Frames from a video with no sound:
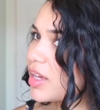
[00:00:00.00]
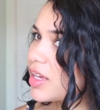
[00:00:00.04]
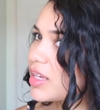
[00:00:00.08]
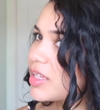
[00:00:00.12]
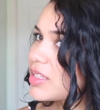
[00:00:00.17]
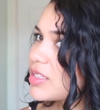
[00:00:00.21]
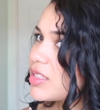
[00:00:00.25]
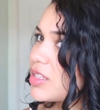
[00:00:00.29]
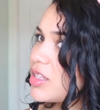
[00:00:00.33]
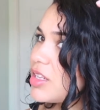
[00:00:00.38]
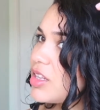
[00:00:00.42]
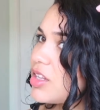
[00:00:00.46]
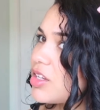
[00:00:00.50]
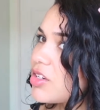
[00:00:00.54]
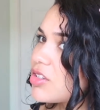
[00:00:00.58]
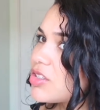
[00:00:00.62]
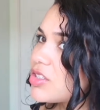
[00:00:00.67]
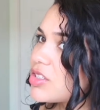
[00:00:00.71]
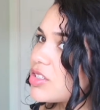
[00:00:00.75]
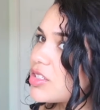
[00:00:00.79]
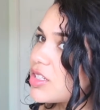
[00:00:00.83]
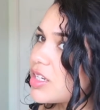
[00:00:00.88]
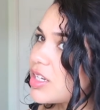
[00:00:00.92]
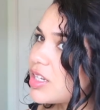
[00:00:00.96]
it's
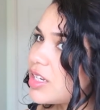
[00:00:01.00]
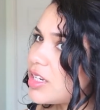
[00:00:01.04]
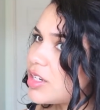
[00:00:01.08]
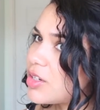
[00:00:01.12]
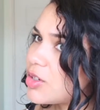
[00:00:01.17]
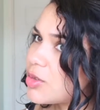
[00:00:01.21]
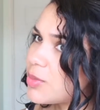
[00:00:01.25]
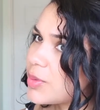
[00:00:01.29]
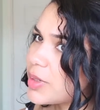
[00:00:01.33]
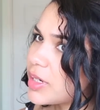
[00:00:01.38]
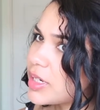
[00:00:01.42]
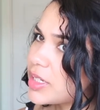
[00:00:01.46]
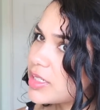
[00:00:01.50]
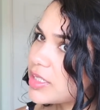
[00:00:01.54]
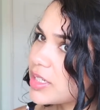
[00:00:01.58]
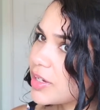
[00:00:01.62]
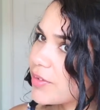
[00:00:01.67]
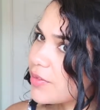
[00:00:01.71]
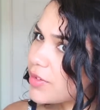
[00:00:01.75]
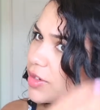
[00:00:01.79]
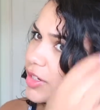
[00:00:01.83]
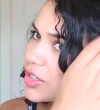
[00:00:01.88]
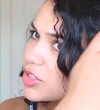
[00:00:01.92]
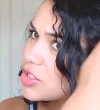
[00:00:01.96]
lost a little bit of
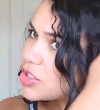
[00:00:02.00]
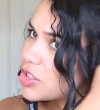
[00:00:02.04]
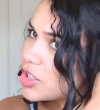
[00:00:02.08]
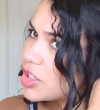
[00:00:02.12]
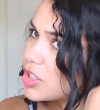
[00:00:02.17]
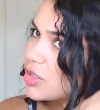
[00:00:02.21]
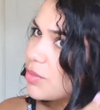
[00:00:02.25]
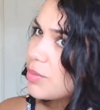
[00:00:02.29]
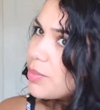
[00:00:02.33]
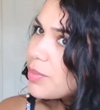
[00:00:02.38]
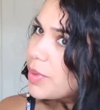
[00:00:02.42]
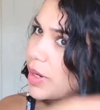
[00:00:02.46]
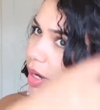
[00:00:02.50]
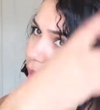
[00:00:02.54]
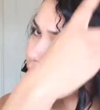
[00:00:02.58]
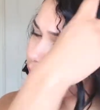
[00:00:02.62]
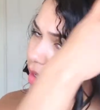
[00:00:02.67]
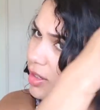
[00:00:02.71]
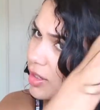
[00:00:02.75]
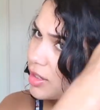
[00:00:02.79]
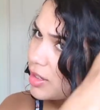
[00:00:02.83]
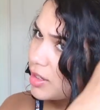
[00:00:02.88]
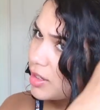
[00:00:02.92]
definition, but